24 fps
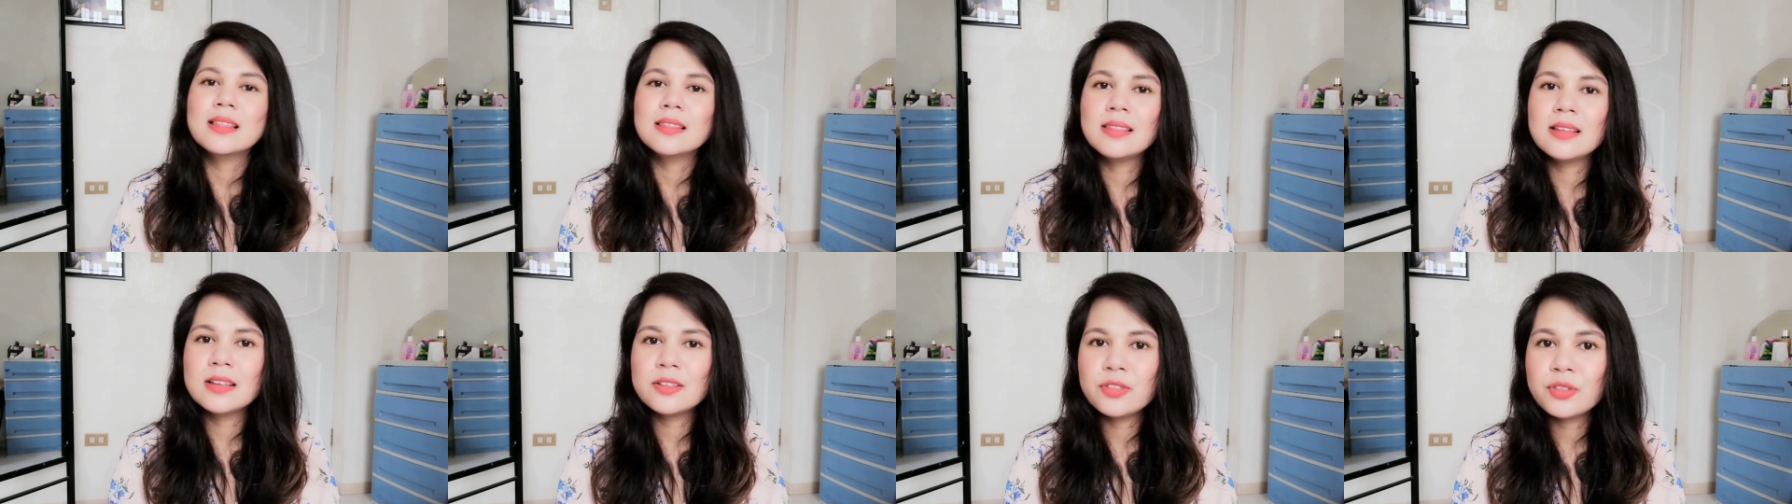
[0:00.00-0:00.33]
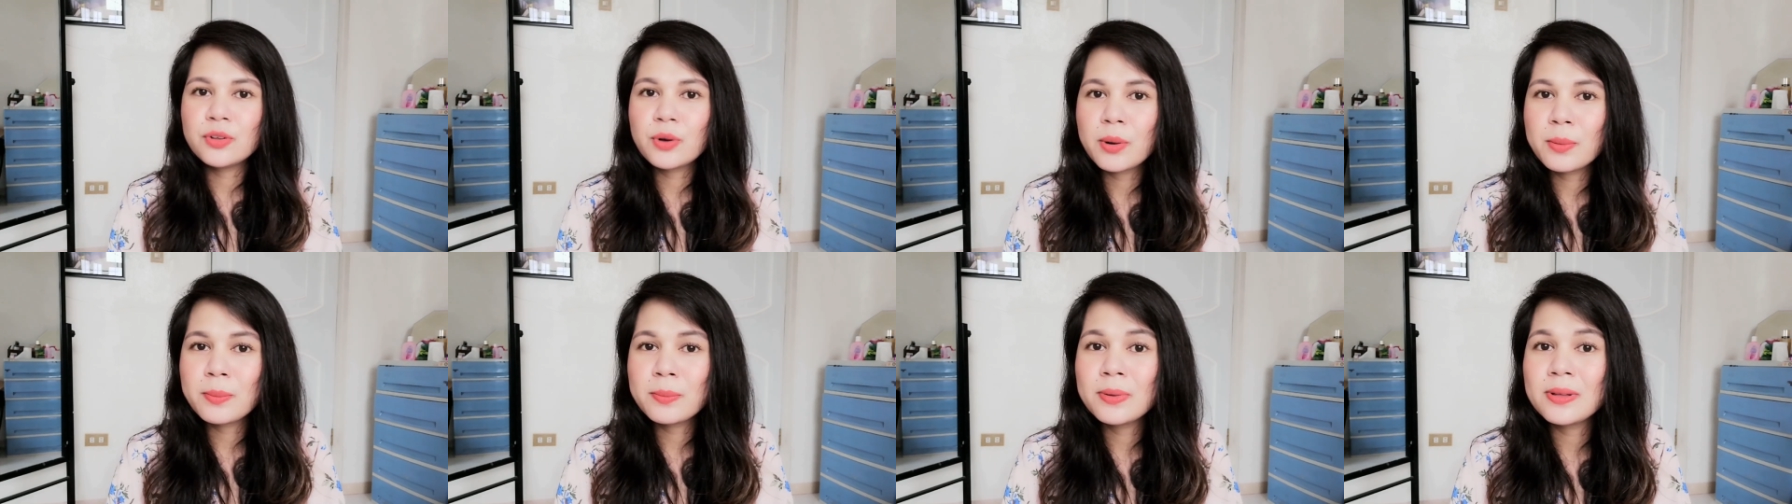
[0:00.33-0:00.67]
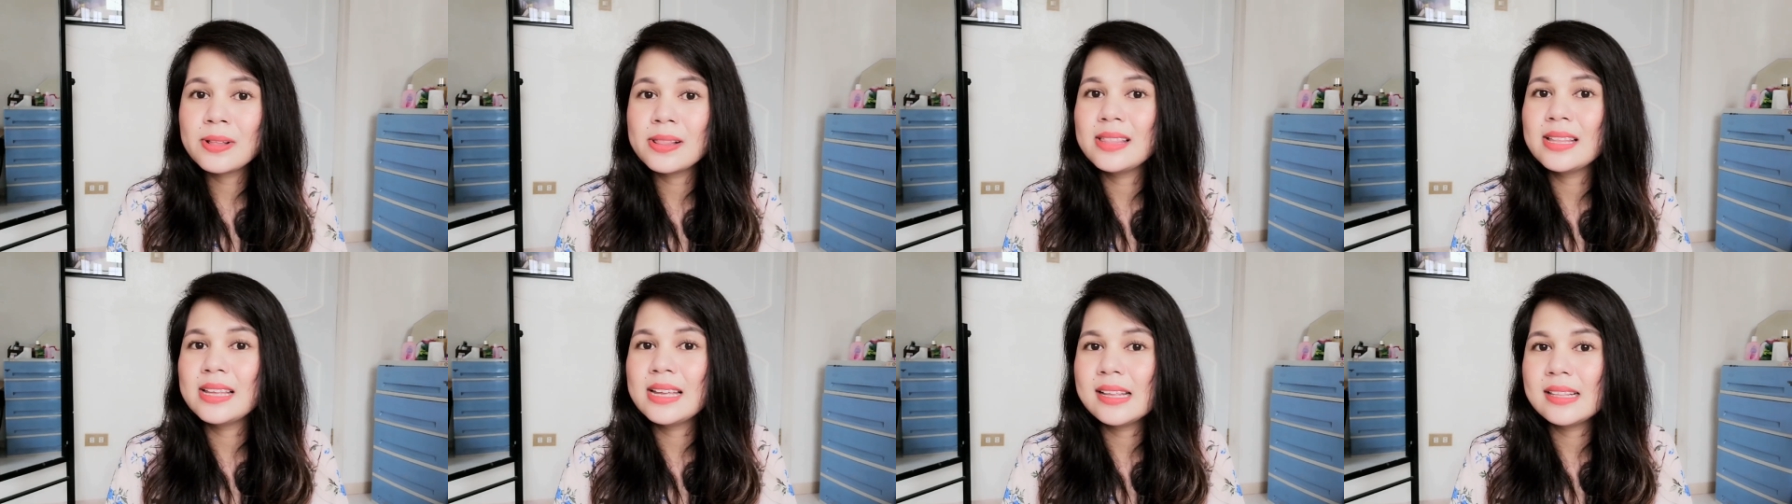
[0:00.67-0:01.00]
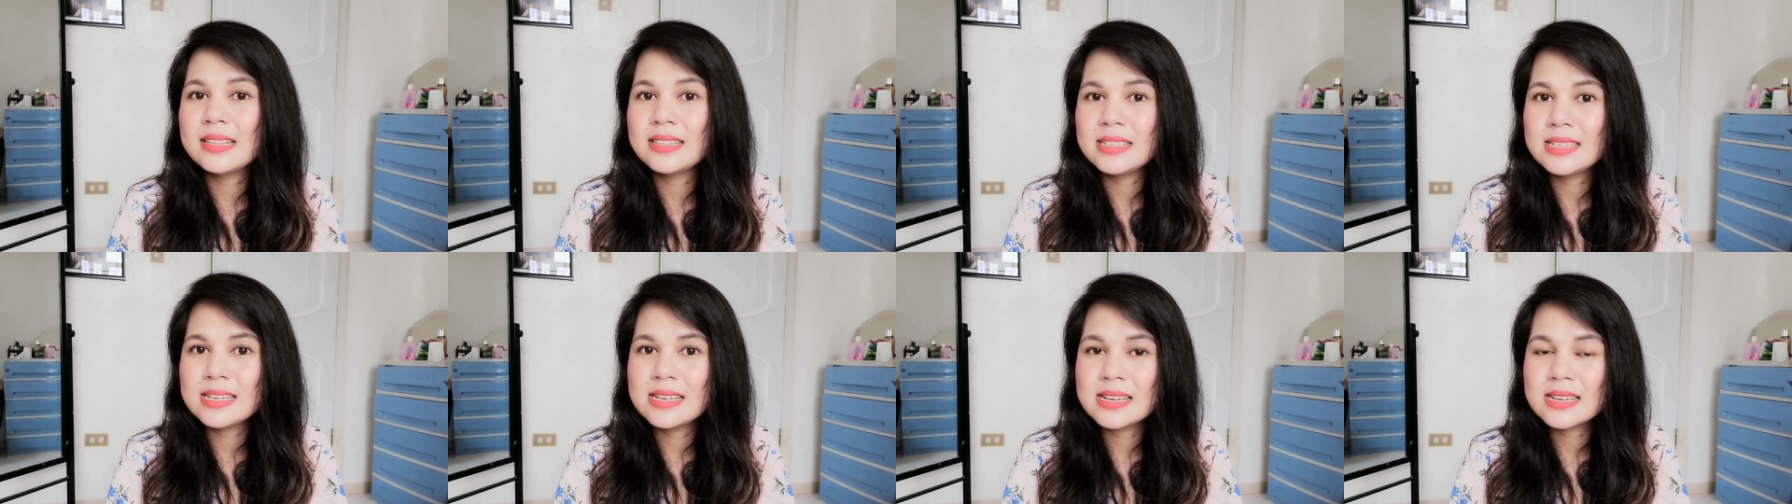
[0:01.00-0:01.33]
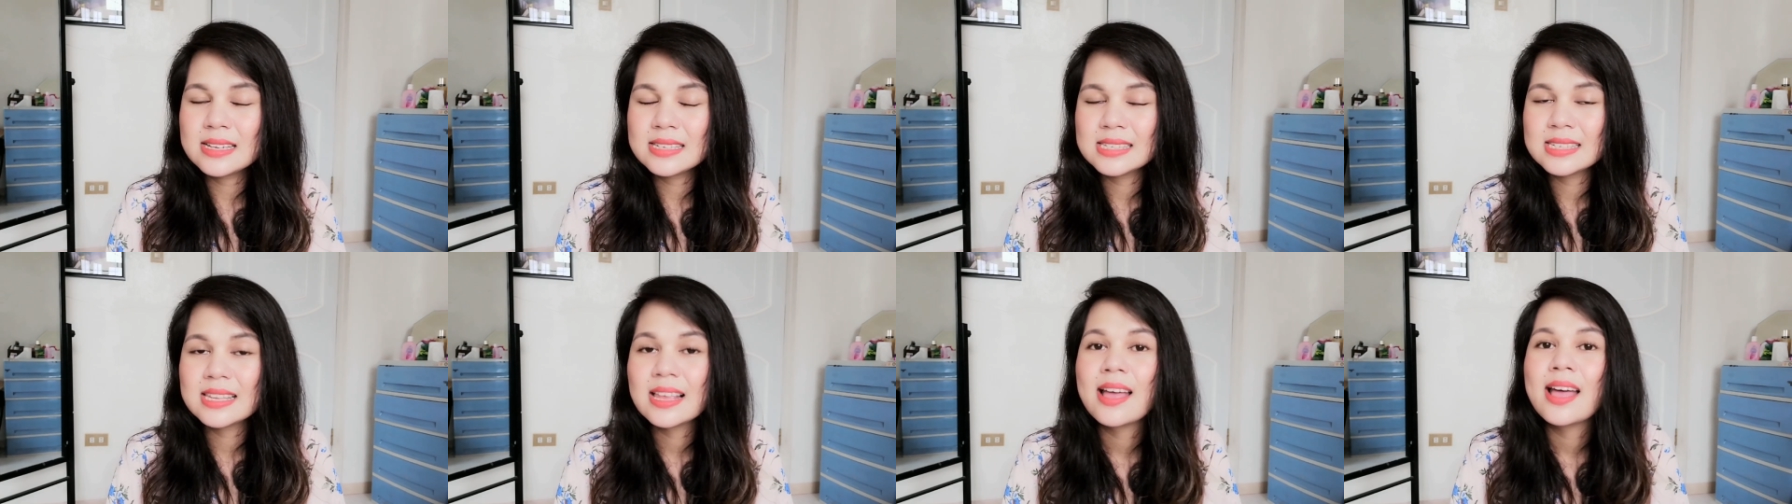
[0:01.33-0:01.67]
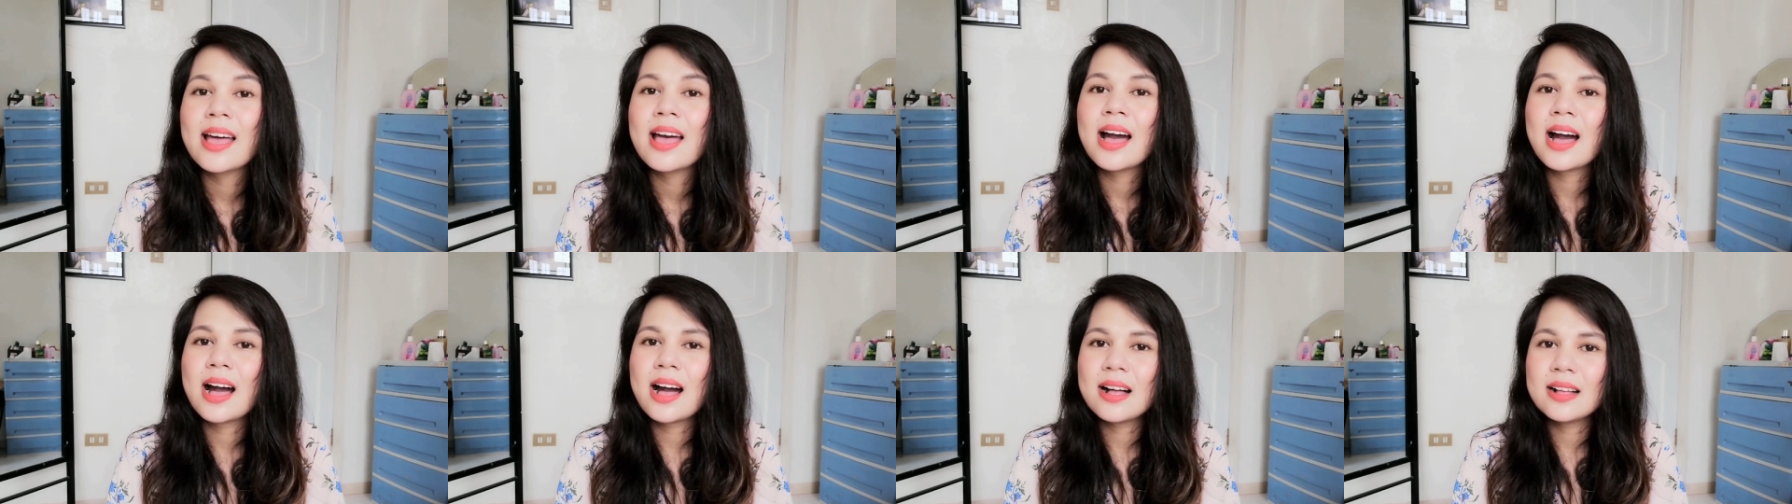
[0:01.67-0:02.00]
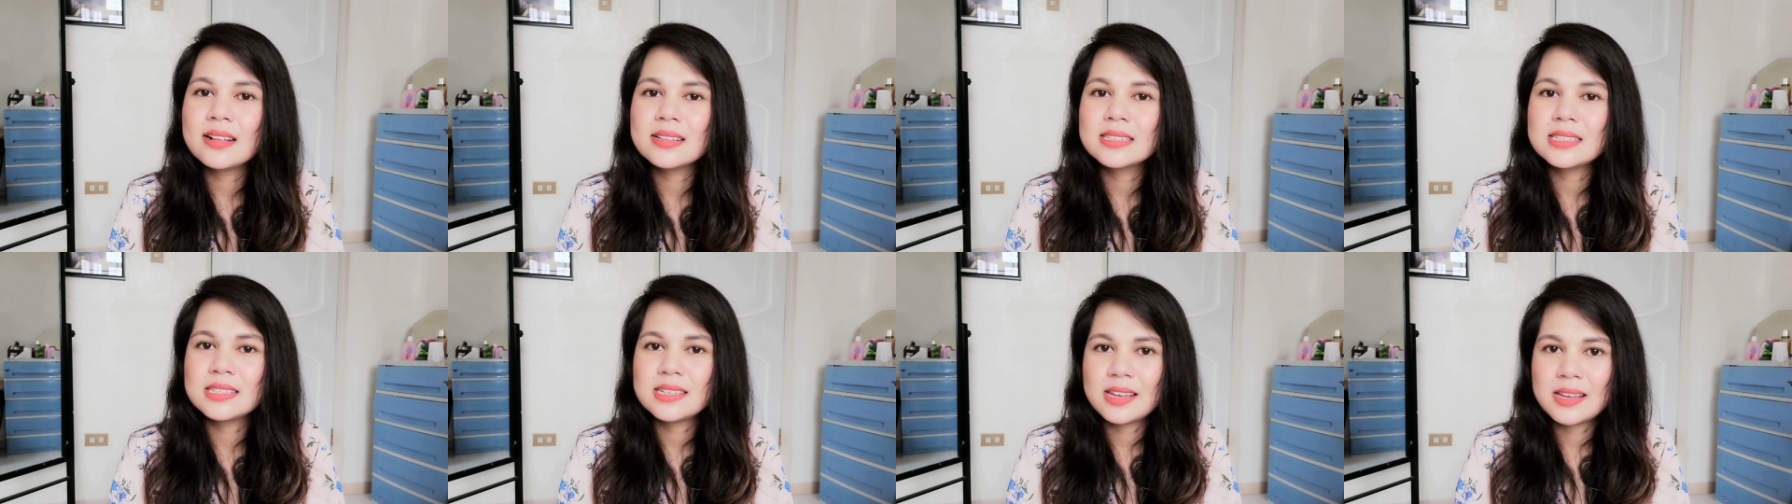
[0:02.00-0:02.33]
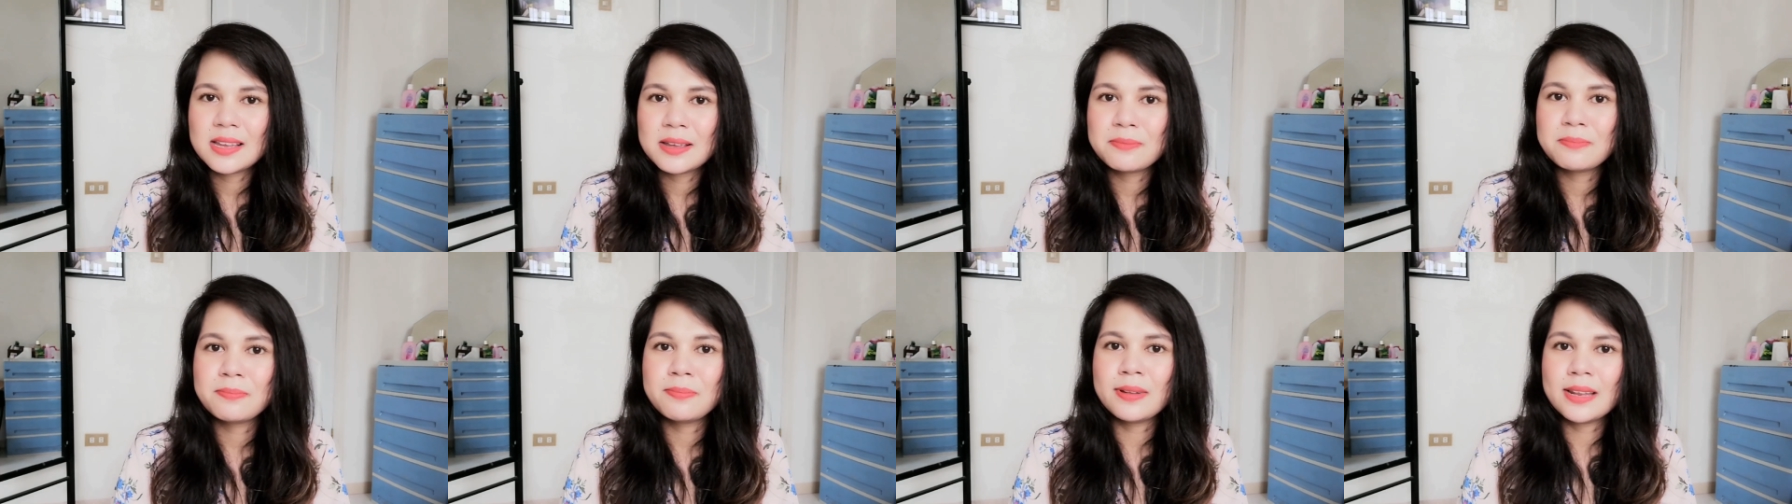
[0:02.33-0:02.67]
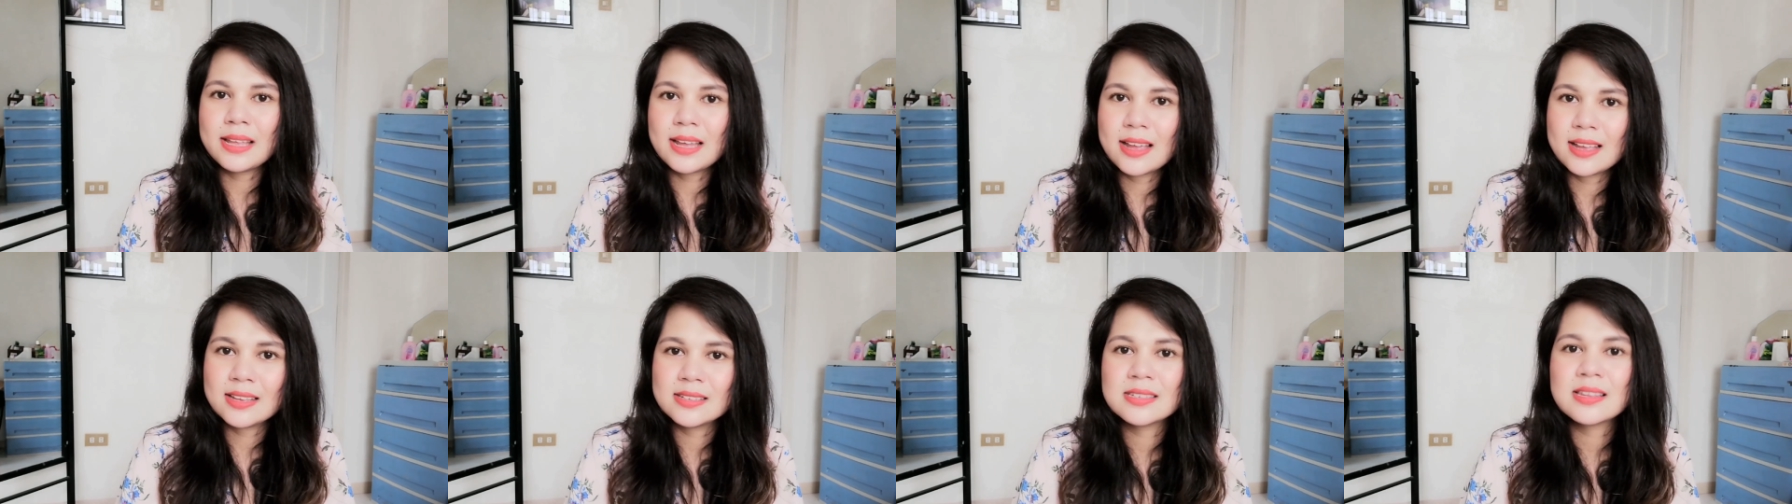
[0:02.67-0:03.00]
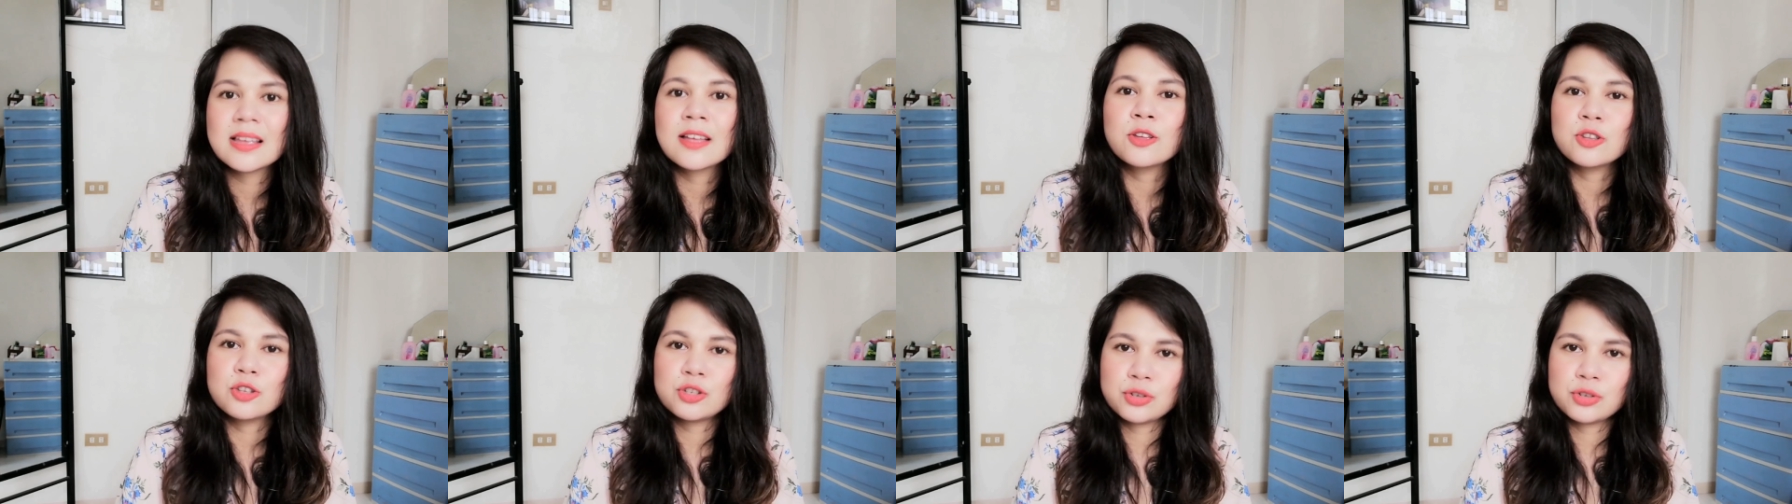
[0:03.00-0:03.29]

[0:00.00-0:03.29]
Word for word: The thrombolytics, alteplase,